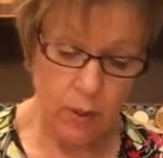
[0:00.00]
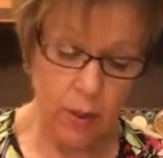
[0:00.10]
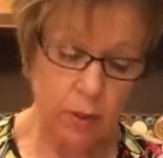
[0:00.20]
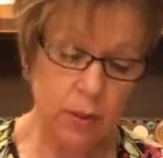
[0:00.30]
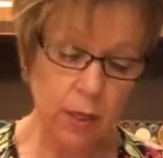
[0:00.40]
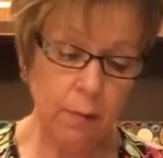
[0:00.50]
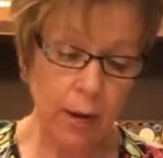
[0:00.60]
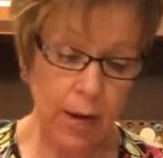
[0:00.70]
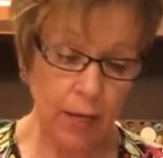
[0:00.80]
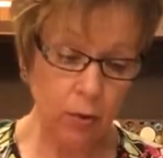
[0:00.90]
Now you see
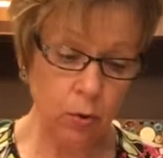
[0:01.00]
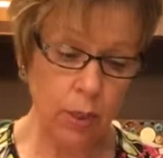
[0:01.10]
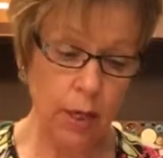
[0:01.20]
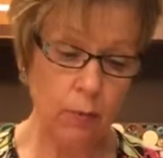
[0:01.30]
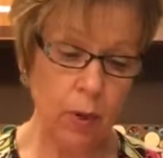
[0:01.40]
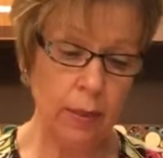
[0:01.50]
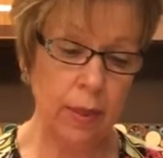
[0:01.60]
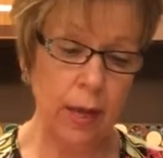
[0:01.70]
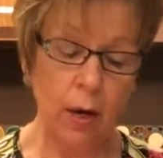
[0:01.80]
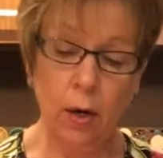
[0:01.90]
my angle cut right
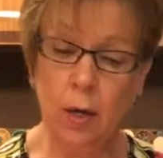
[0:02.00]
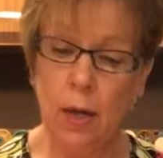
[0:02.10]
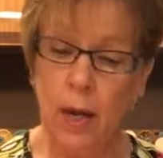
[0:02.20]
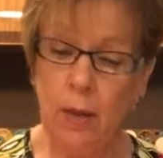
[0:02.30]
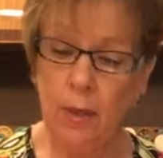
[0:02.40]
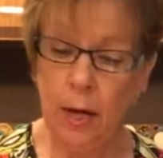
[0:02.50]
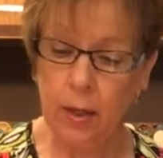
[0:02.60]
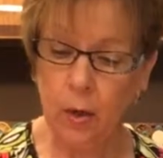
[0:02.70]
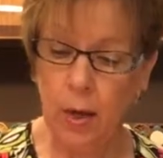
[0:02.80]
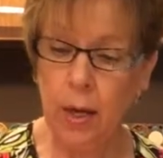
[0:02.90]
there, and then I
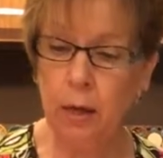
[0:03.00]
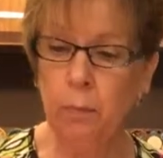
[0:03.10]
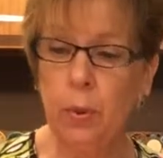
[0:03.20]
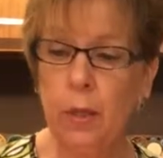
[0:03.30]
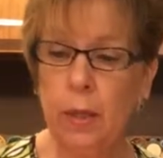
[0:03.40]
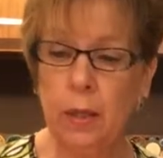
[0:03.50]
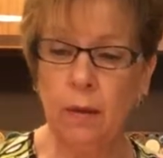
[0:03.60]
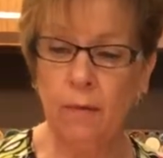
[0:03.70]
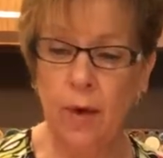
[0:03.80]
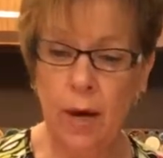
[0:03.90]
go ahead and put it in
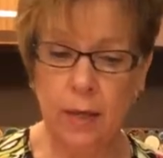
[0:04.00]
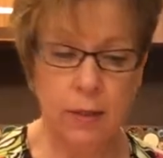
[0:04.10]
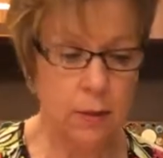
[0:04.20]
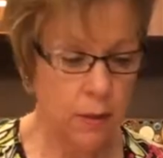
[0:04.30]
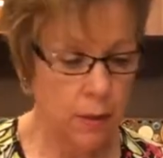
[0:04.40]
the vase.